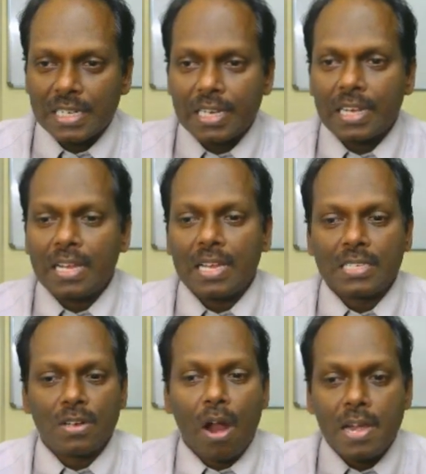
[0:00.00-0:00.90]
check
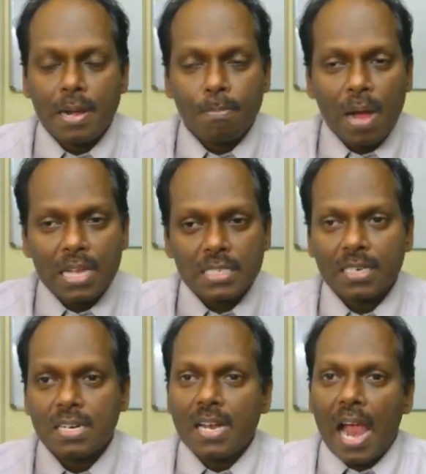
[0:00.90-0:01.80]
is not yet passed,
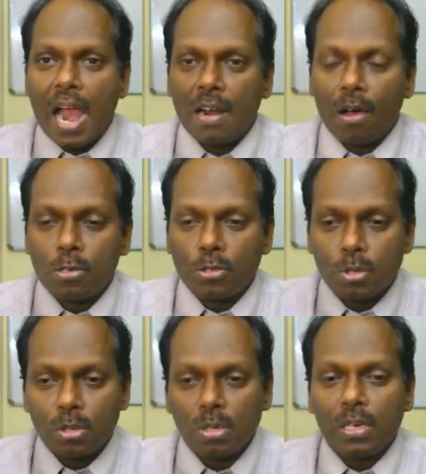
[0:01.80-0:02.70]
and
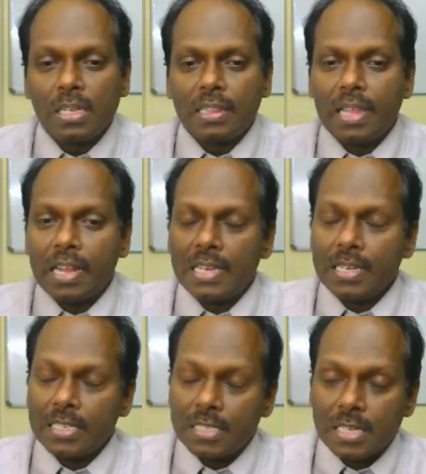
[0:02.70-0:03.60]
also there
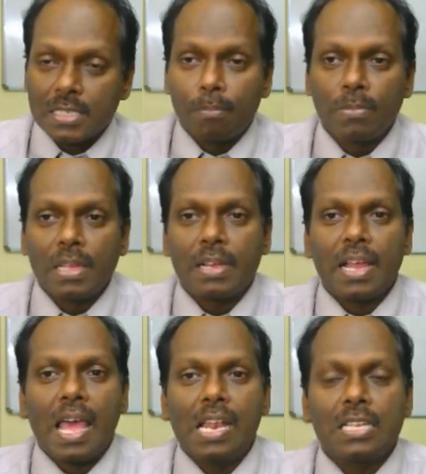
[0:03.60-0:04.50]
is
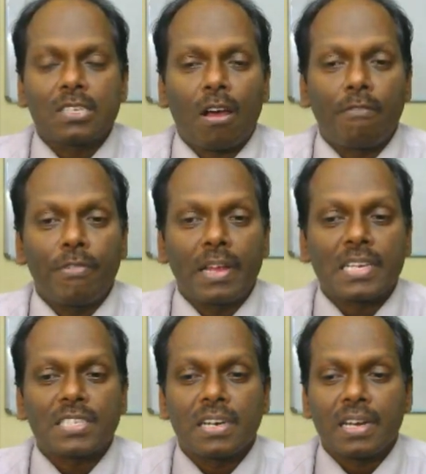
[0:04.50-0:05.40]
something else
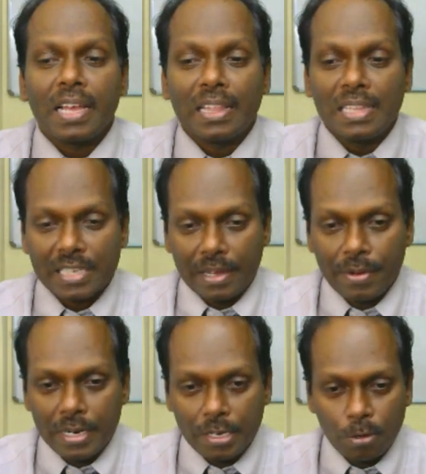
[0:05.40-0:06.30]
configuration in the
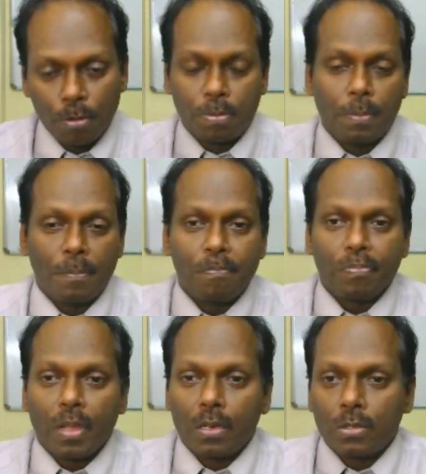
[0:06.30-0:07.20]
security group.
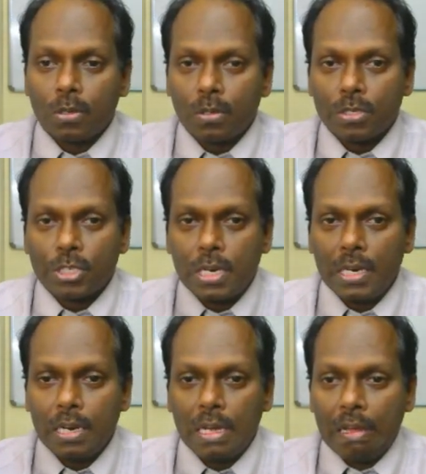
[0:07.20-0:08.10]
So
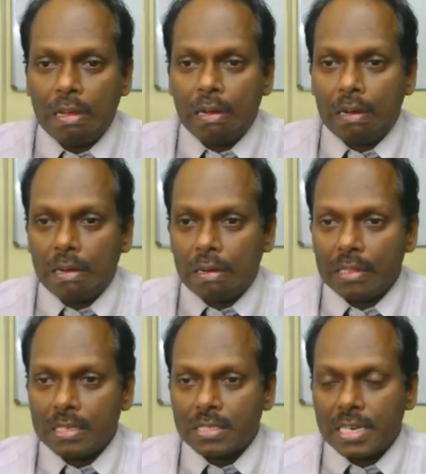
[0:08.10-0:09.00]
still
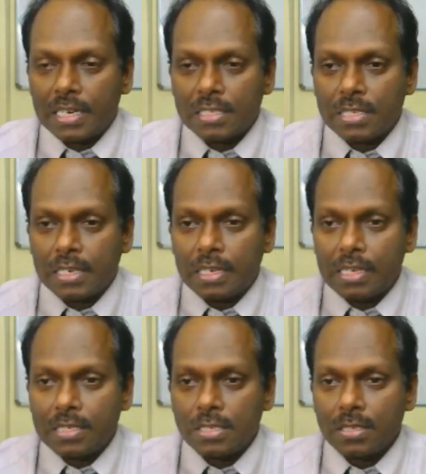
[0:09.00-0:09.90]
the status check
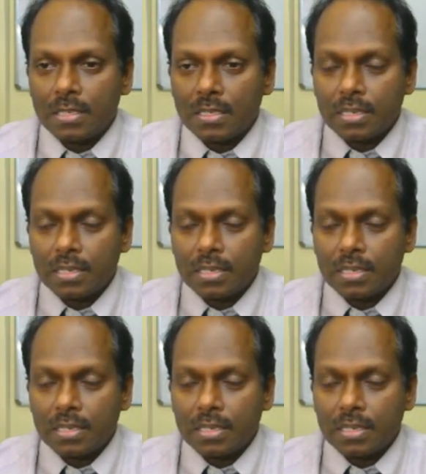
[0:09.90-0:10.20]
is